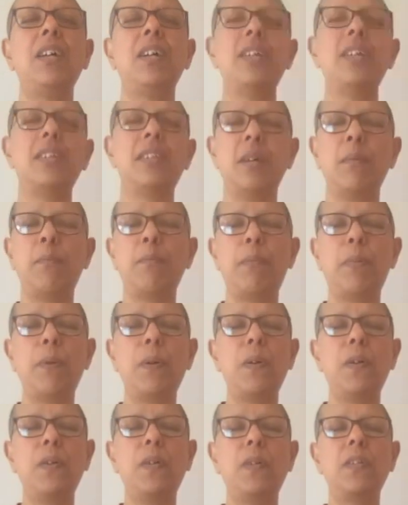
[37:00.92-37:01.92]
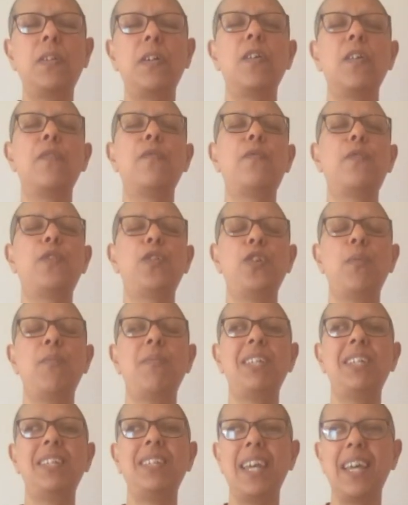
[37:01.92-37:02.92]
support for your
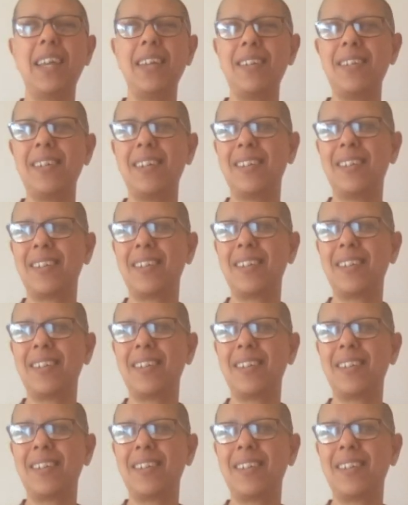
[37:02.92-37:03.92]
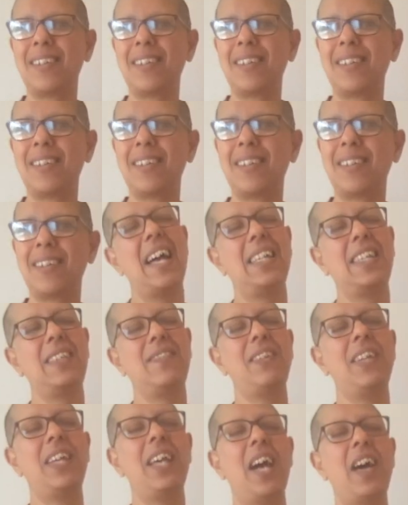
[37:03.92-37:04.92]
meditation. Yeah, as
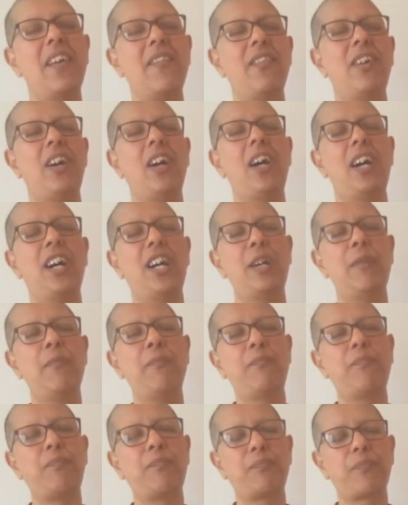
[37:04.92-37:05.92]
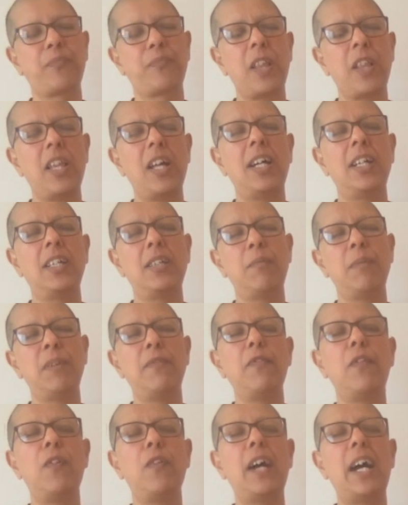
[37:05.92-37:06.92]
we have learned
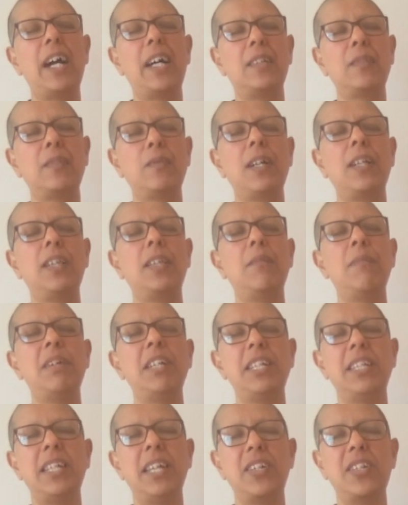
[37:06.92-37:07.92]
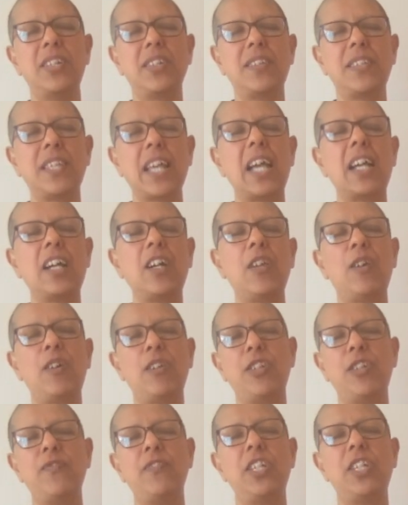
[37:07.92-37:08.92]
before as well, the meditation
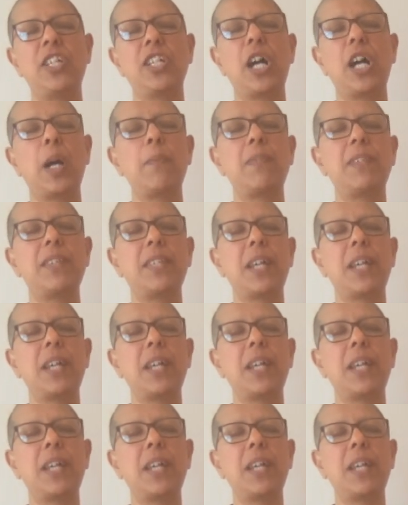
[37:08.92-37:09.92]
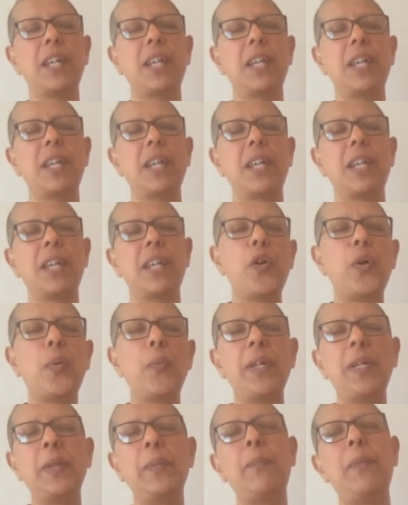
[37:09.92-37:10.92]
psychology, which comes up in so
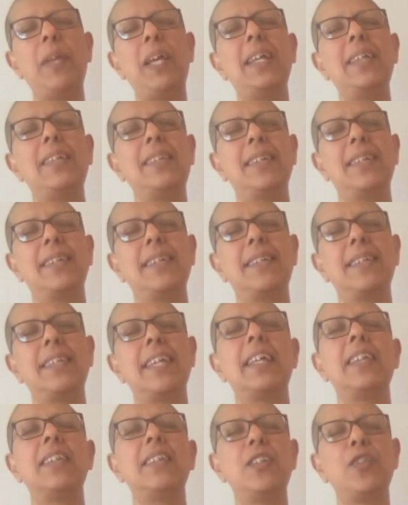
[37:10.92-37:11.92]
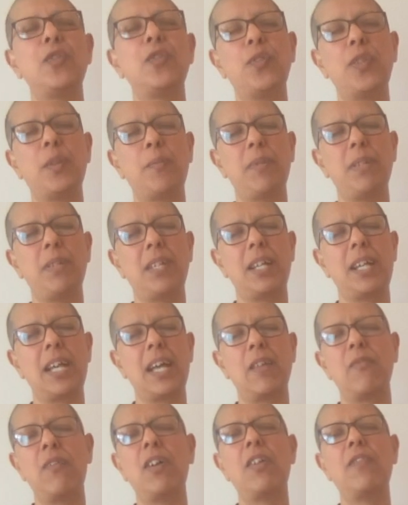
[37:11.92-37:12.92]
many places in the Sutta Pitaka.
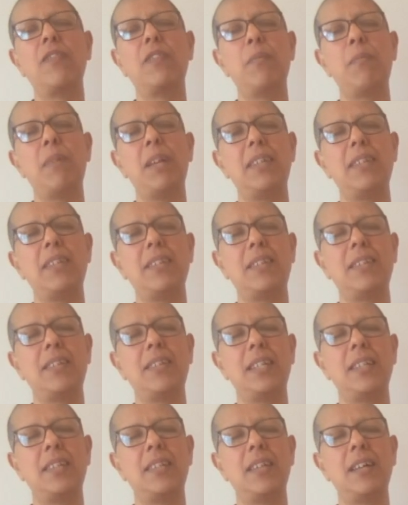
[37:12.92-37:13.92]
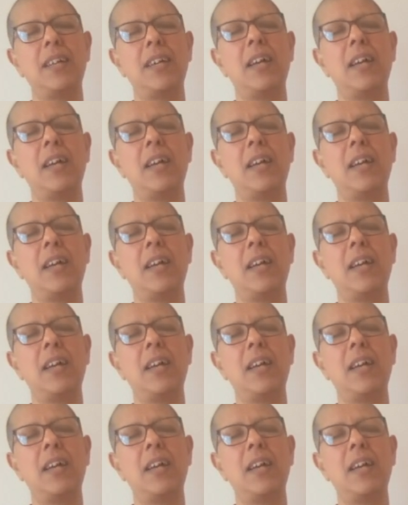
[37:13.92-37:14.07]
And one of the places is